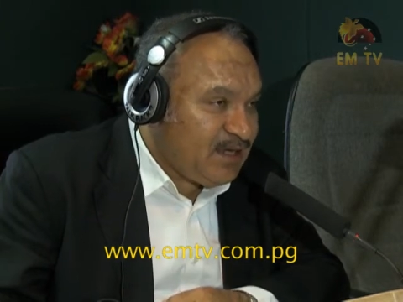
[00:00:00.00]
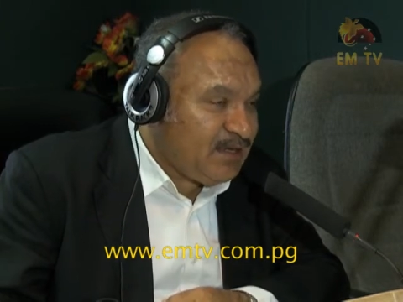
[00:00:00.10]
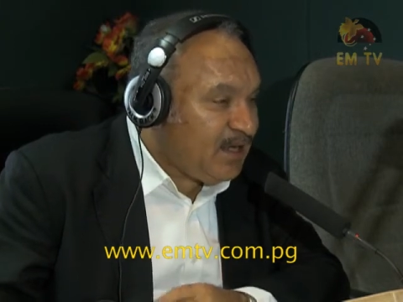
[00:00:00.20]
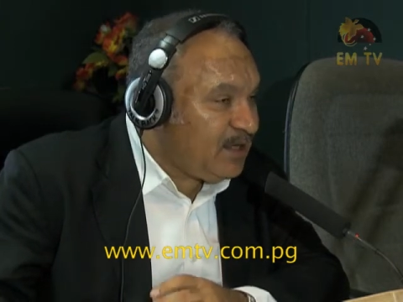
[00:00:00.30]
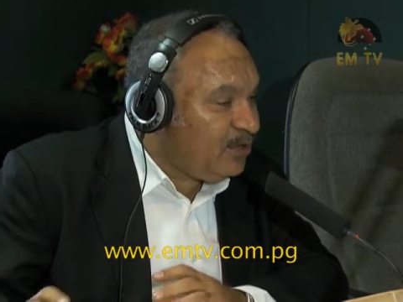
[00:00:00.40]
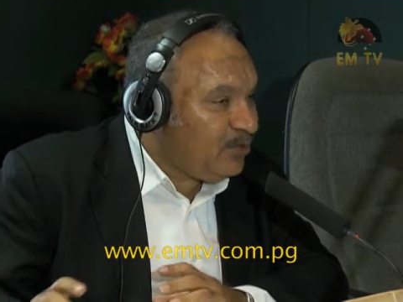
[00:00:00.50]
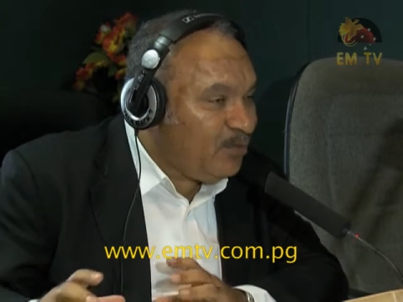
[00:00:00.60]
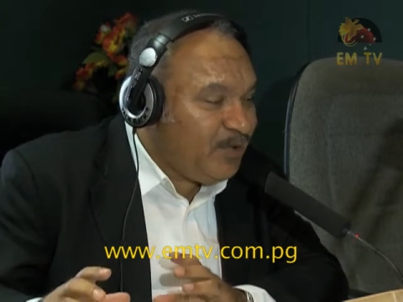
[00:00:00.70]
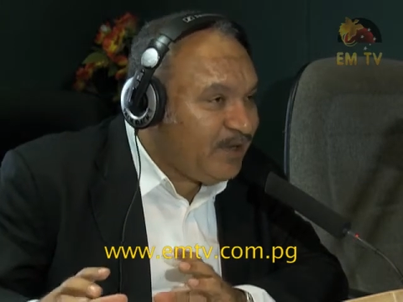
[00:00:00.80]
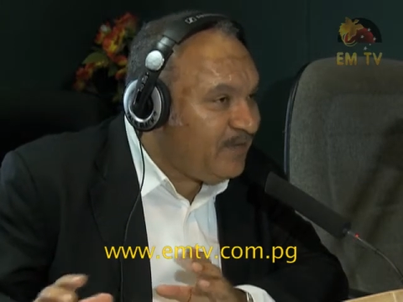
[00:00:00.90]
I, I don't know
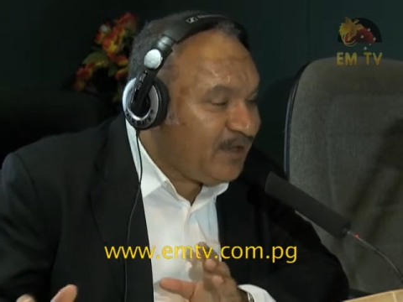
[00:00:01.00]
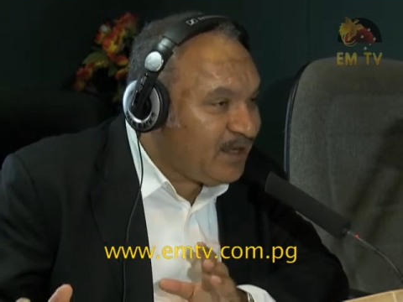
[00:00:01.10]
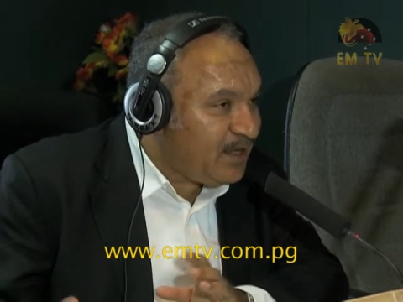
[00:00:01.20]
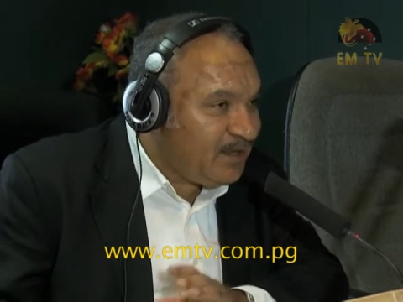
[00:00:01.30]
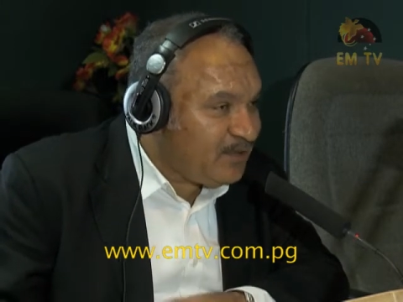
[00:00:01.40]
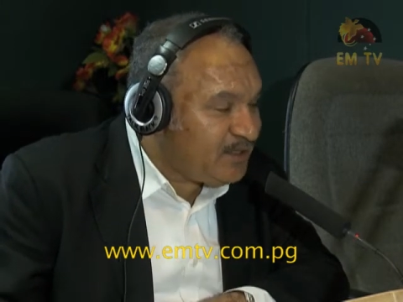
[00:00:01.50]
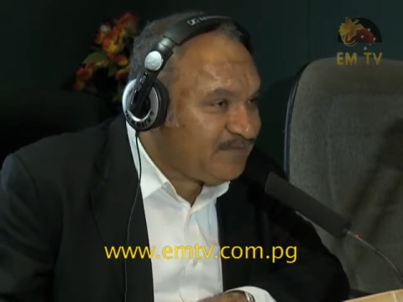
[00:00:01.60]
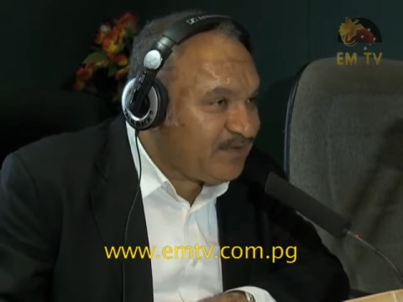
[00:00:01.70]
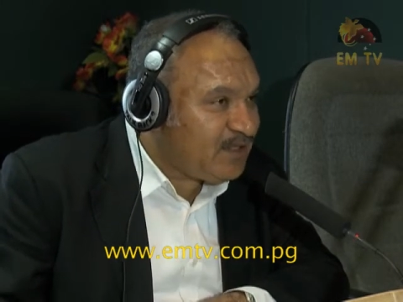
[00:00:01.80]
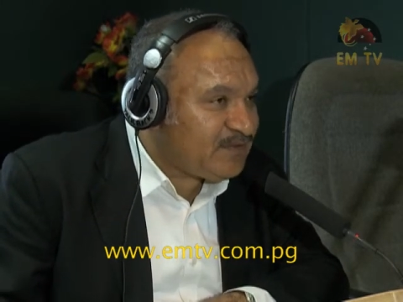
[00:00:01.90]
where they're getting all these
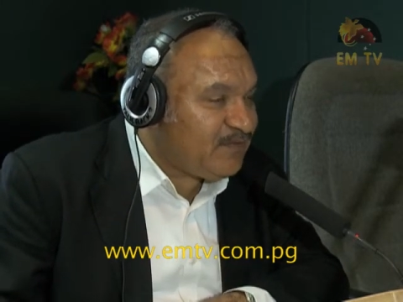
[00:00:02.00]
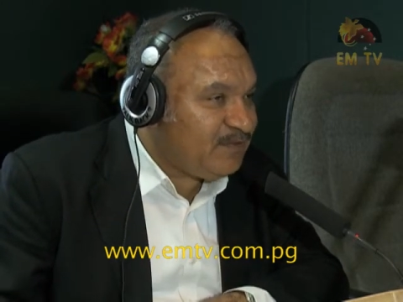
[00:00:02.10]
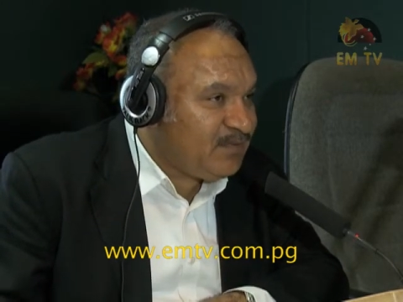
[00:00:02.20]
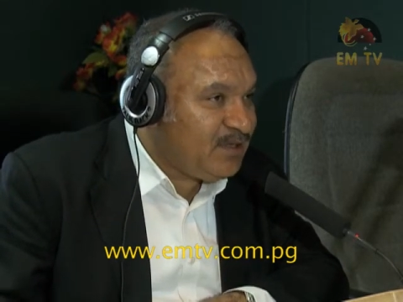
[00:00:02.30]
figures from.